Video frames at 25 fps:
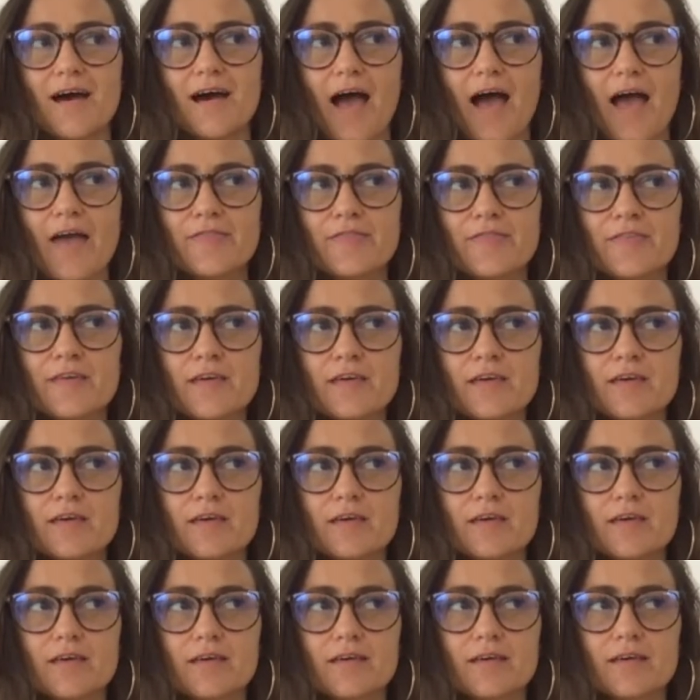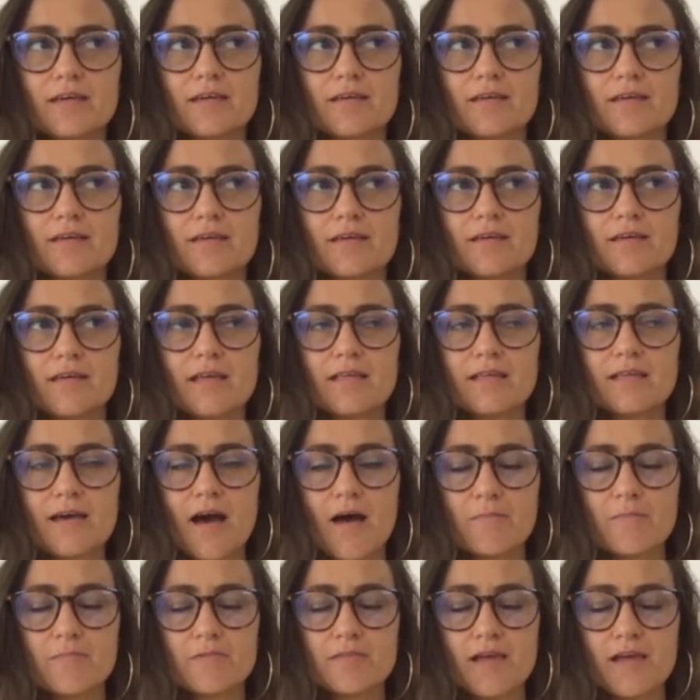I think it
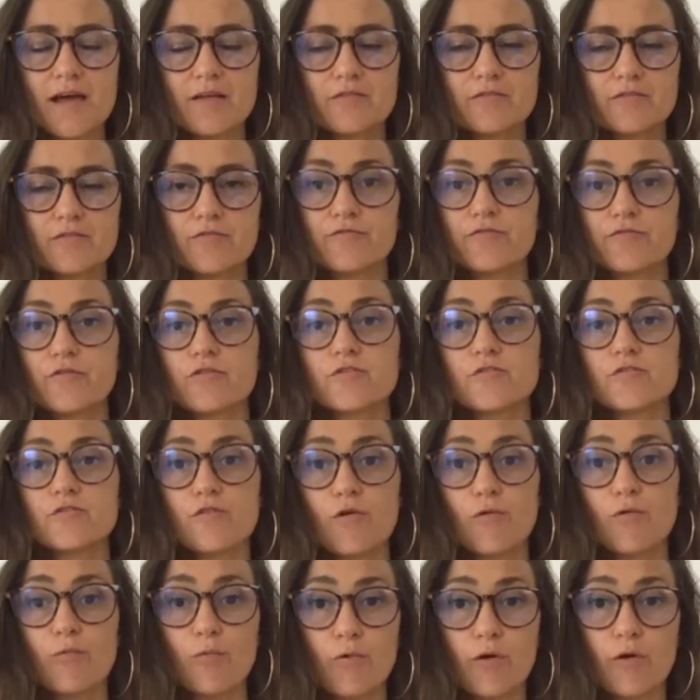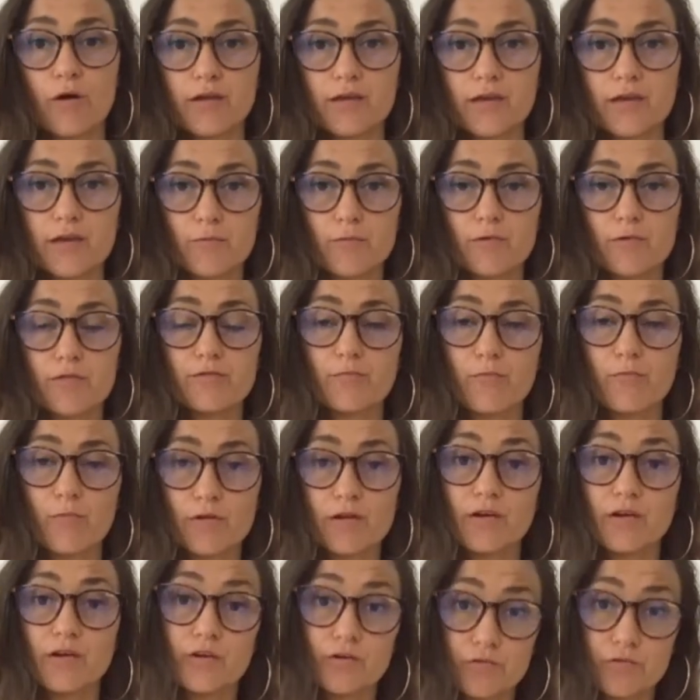comes down to first of all working with what
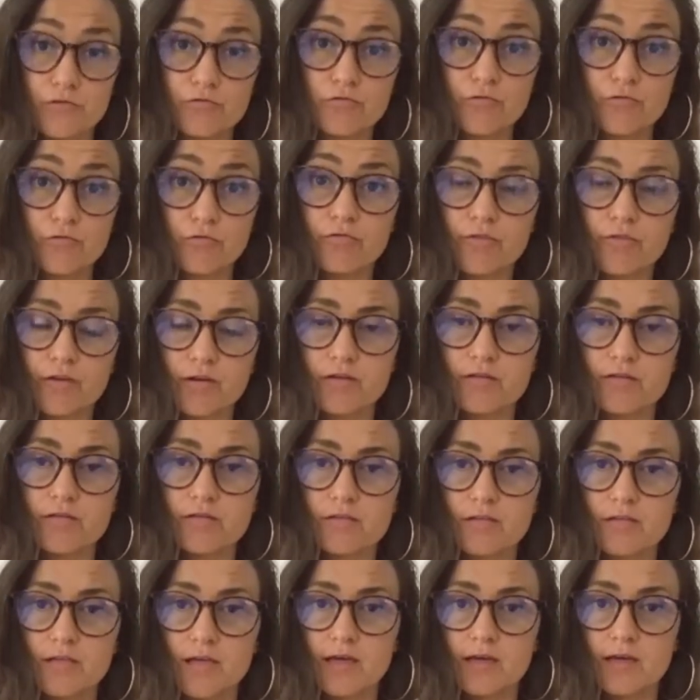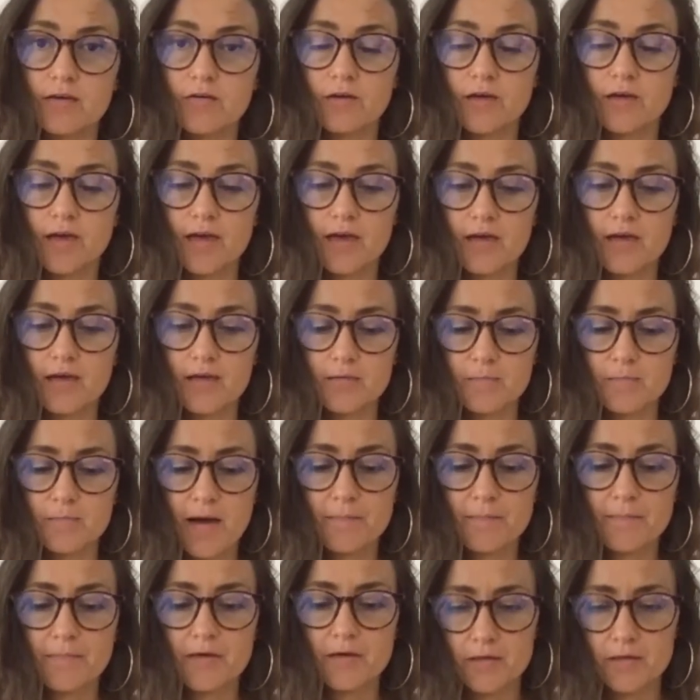are your true fears like okay it
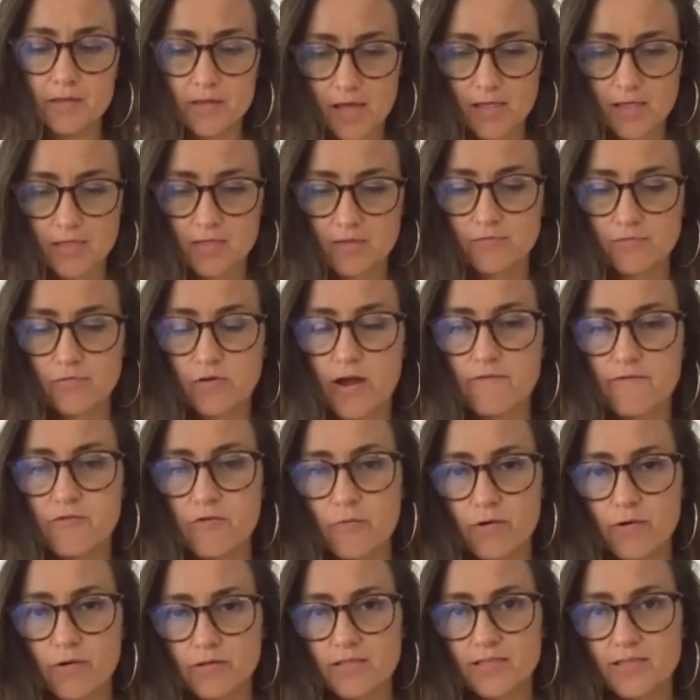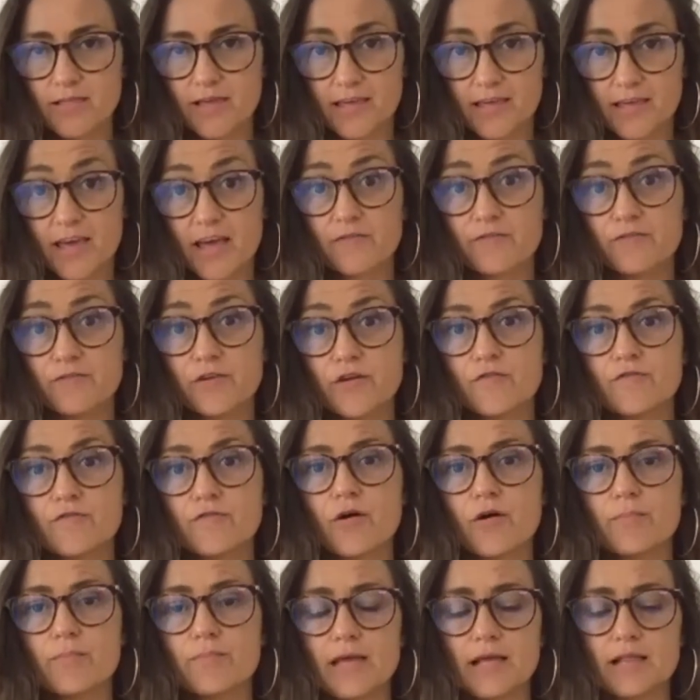might be yes for everyone it's like yeah fear of
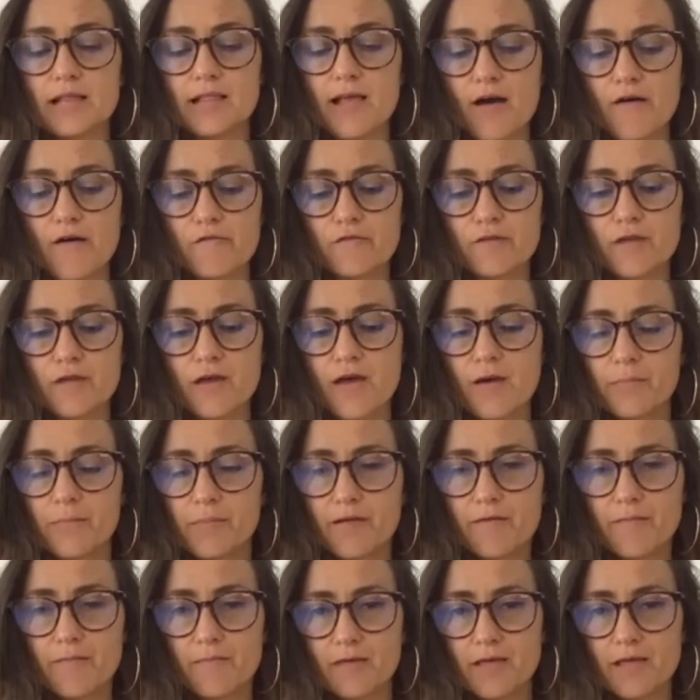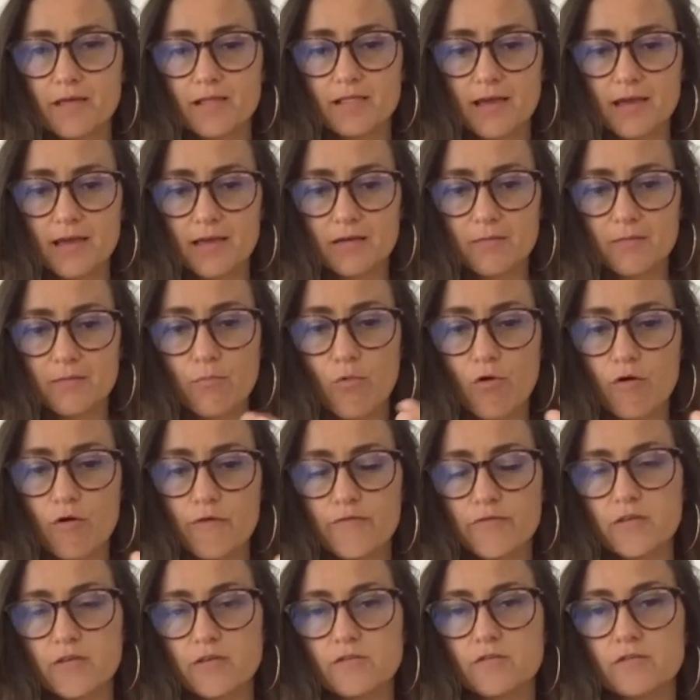not being loved but it, it, like
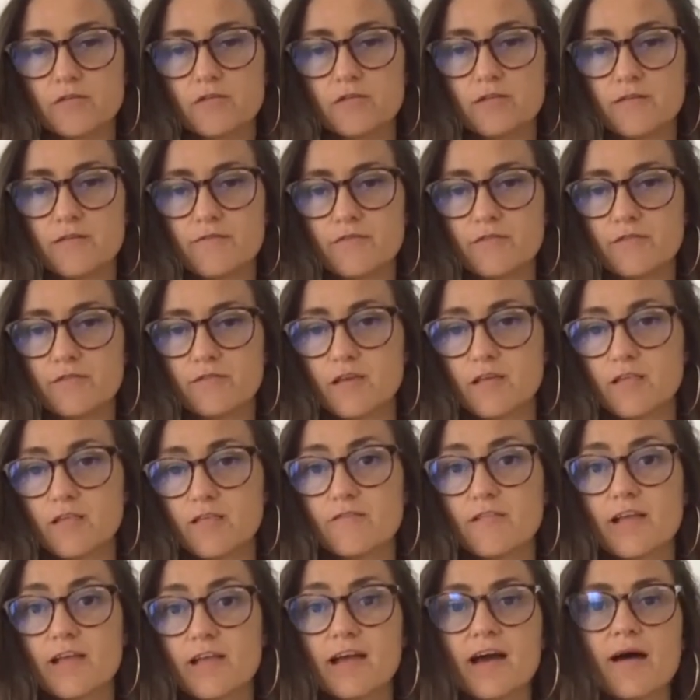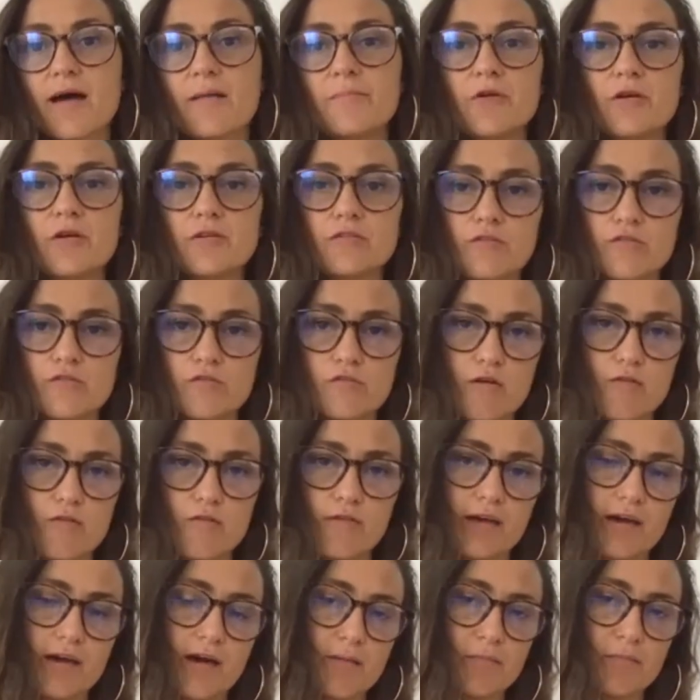morphs into different things of like i'm not
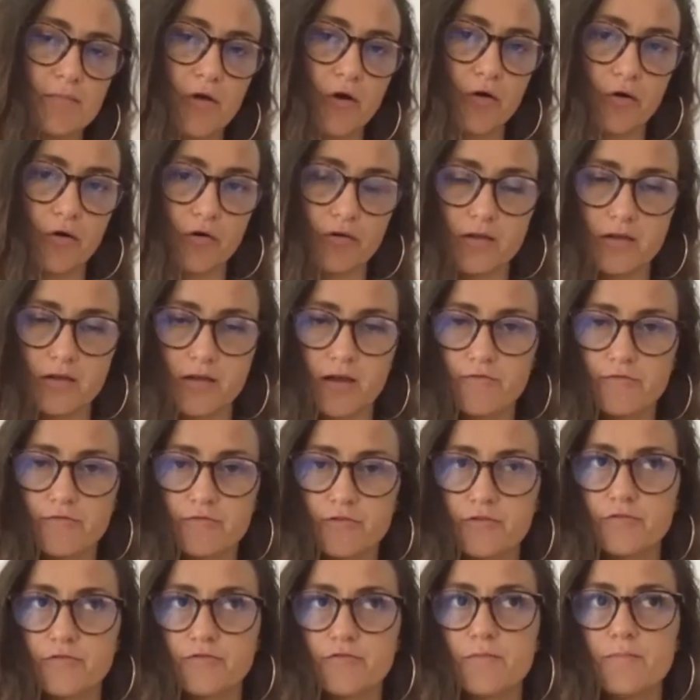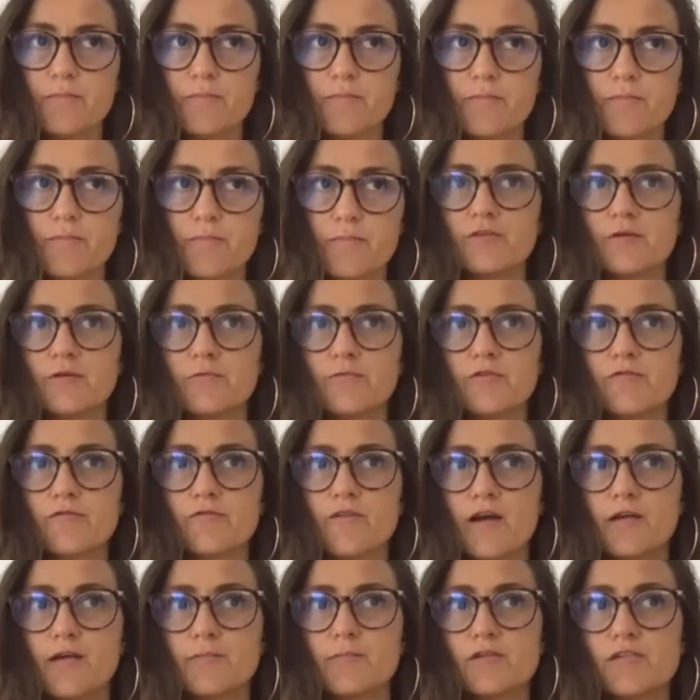deserving i'm not good enough so for me it was
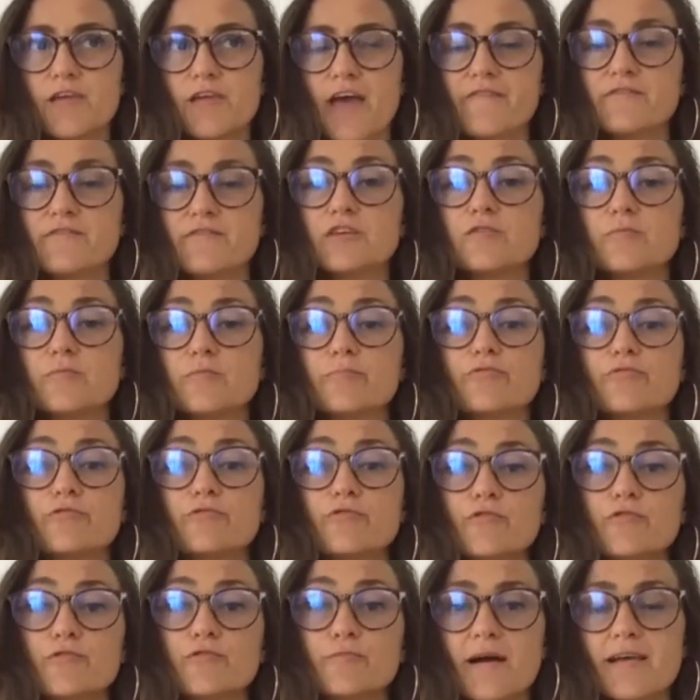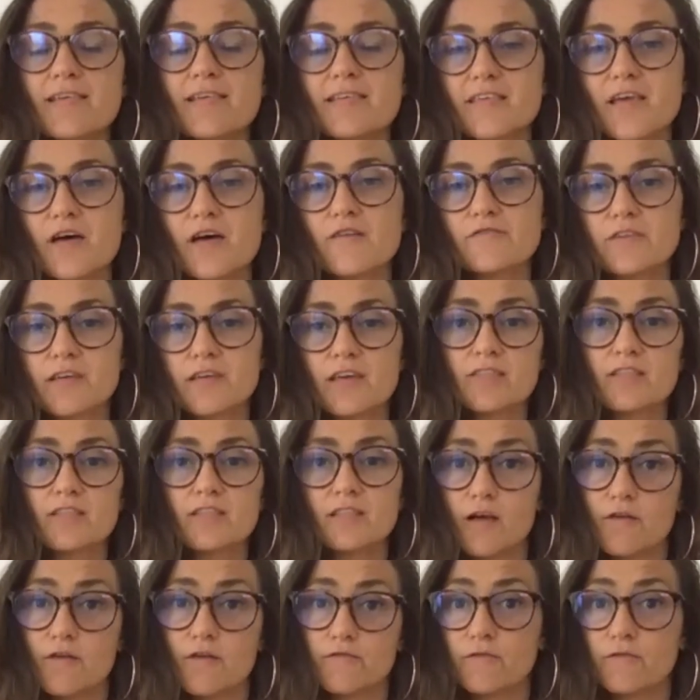very much having to prove myself to get the
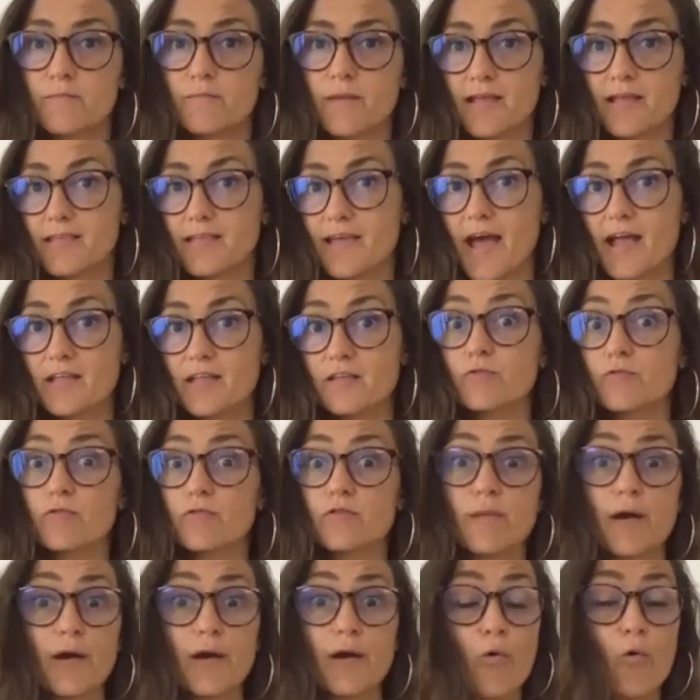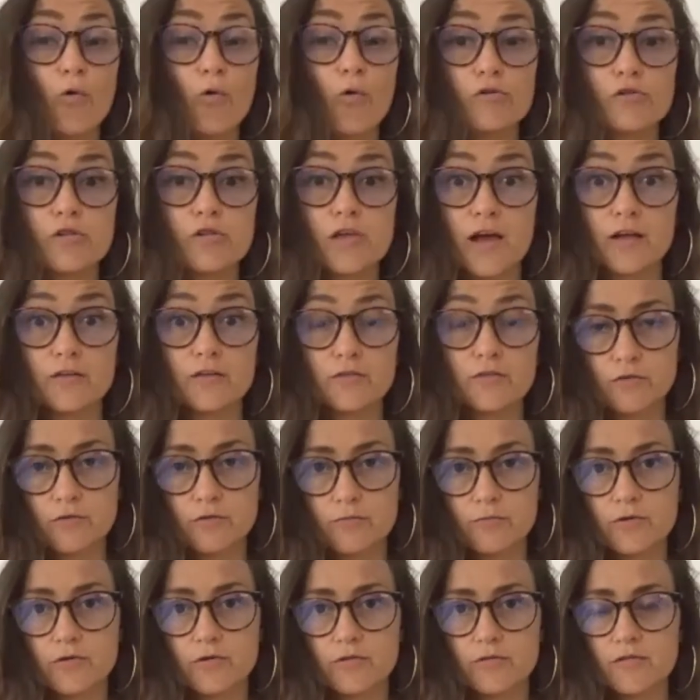love from my dad is one of my core childhood
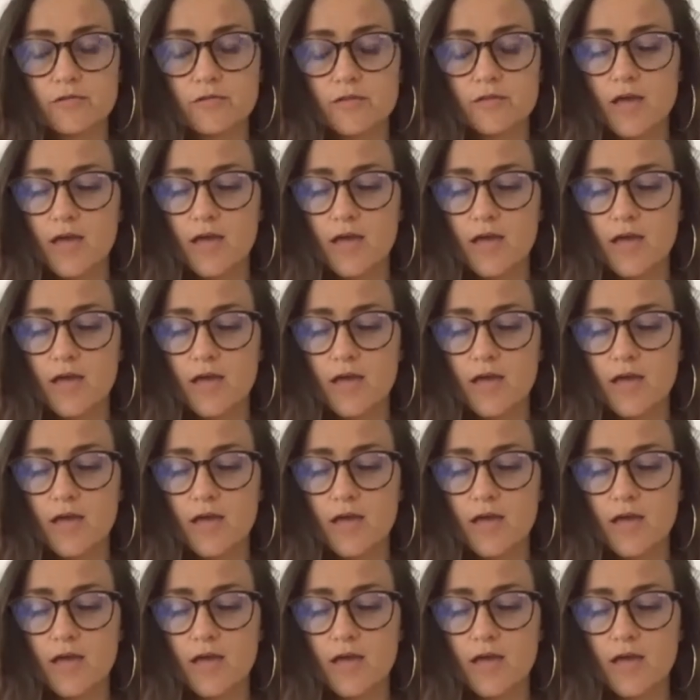wounds